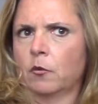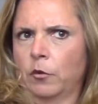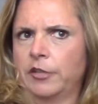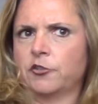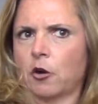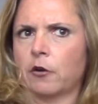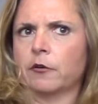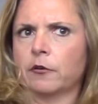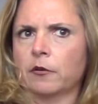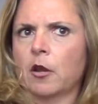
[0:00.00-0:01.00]
we
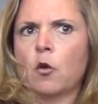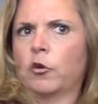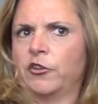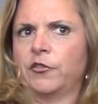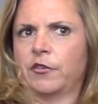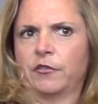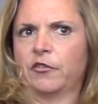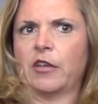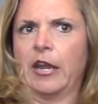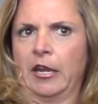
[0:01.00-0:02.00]
chartered, which is
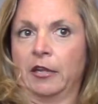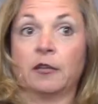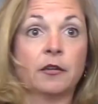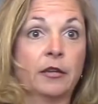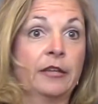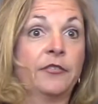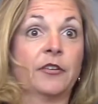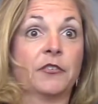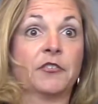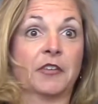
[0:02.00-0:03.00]
insane. It's
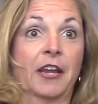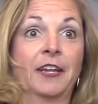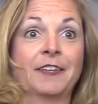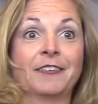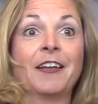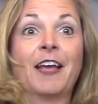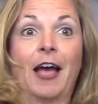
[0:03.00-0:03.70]
insane.